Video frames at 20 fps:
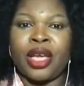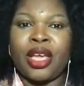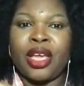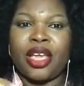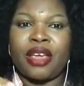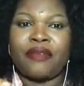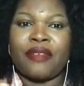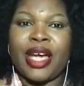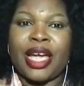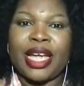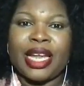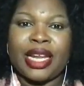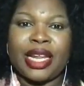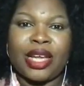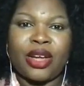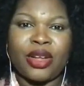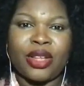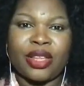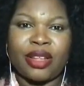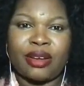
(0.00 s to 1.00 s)
if I
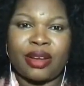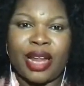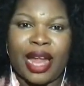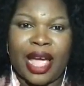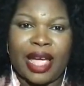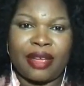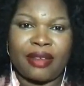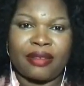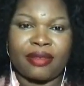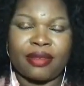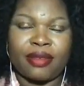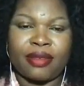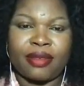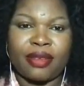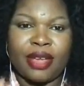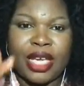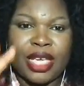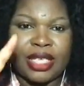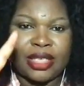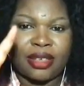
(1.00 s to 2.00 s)
click on the live,
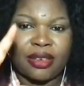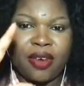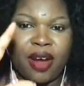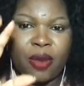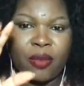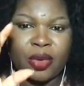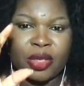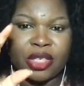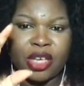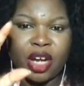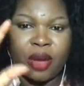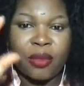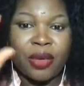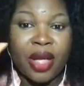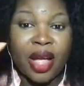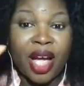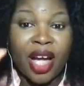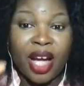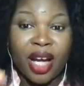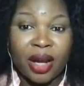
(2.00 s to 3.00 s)
Instagram will tell me
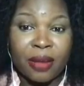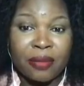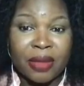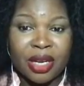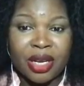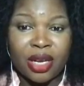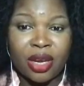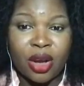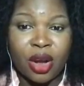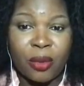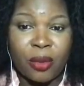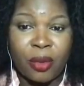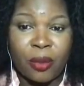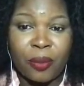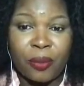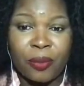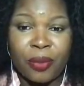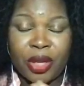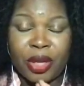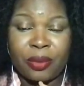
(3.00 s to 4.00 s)
how many
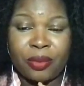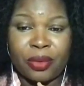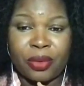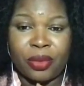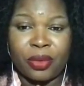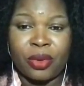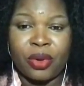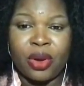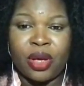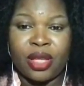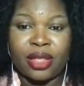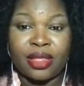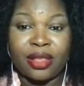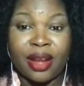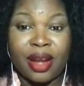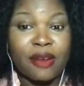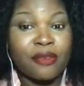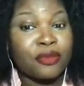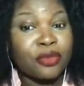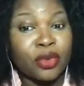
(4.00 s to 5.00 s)
people
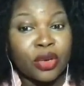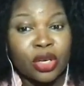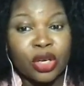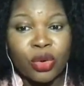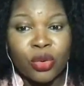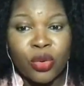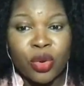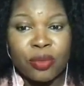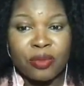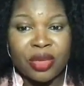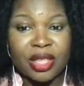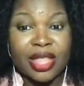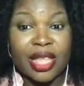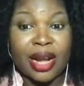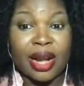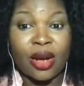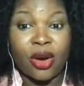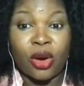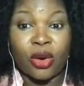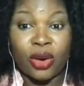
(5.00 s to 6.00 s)
that are following me
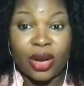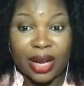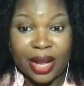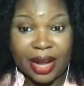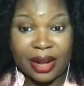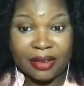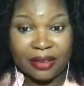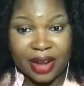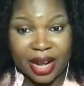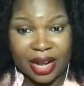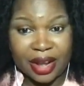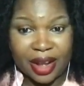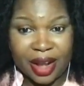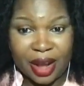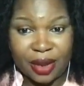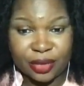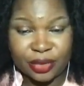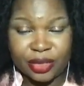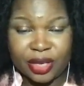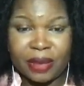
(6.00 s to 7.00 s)
that are online right
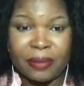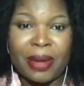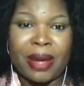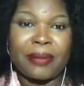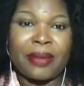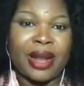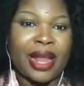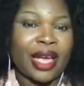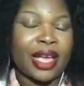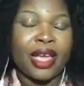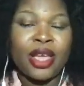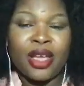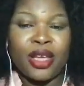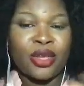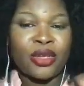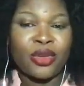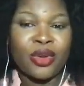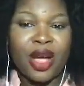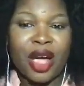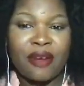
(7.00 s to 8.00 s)
now. So it might be like
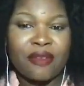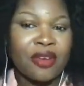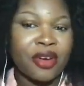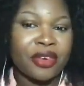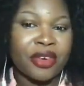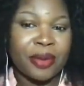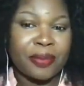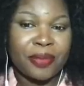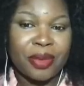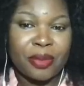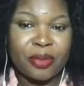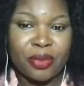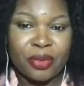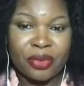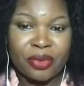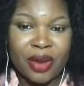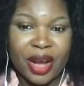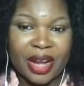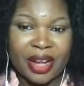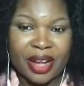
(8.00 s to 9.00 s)
you have 100
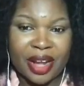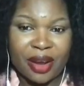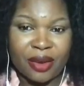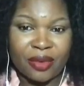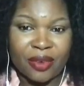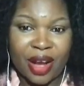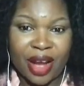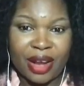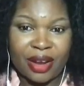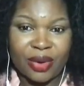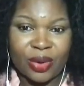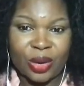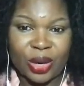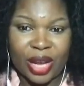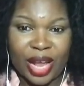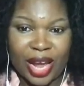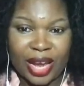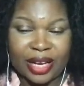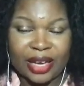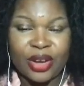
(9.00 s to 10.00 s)
people right now, right,
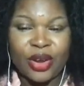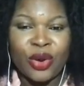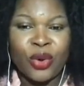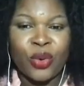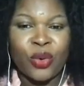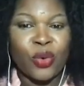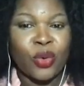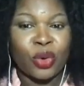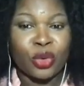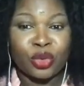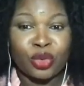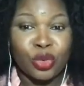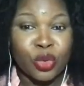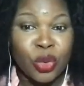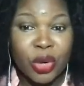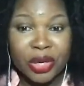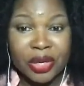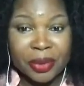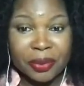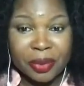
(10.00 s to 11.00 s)
online, or
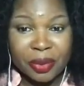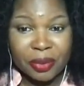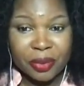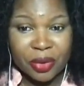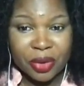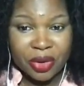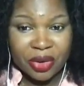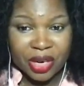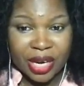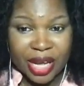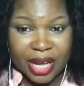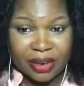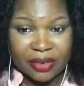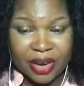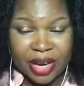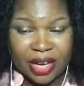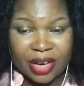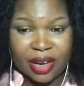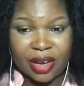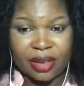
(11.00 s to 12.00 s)
200 people online
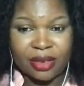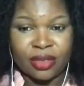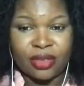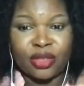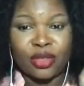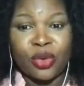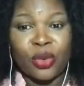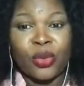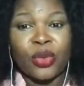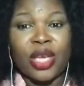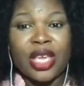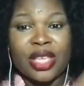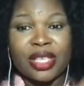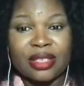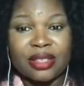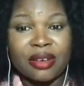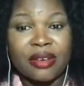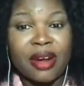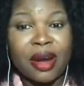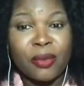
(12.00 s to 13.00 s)
right now. So
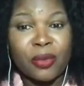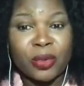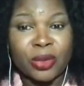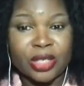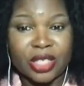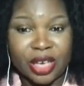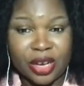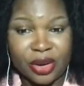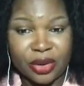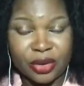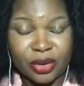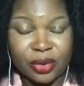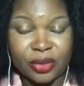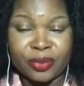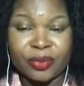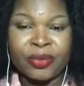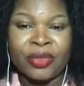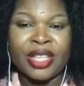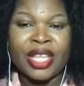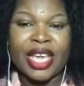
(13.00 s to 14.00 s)
Instagram will tell you.
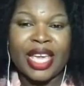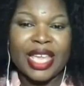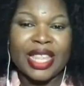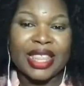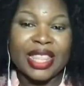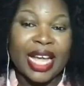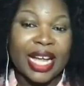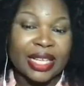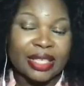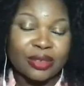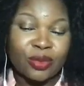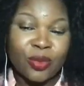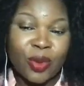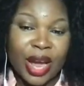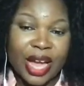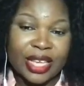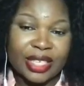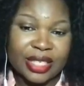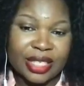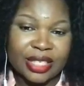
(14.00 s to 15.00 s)
And that,
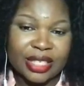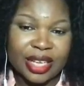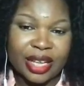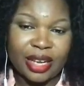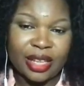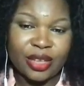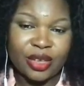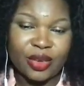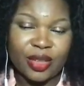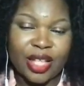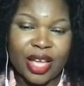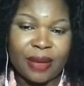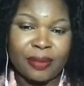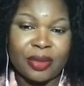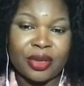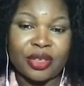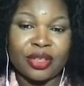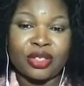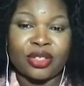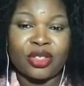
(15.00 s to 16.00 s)
why is it telling you that?
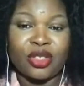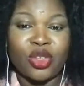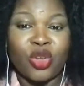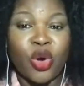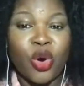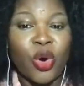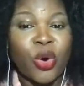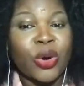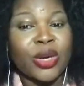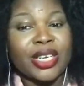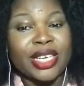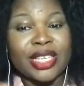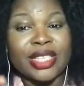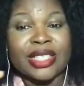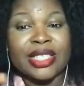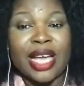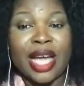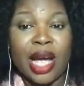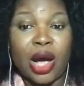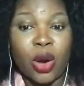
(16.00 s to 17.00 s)
Because your
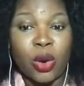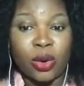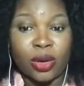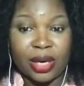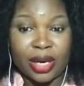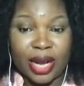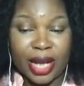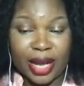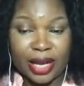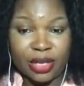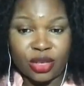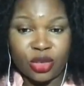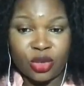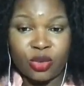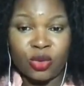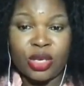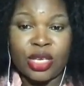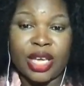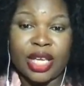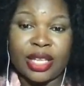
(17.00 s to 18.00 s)
audience are online.
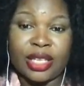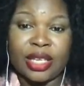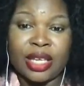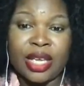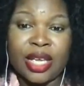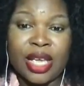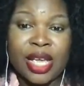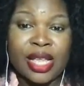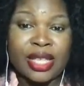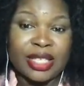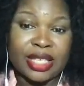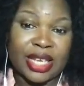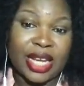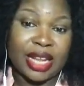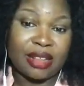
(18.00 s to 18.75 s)
You can take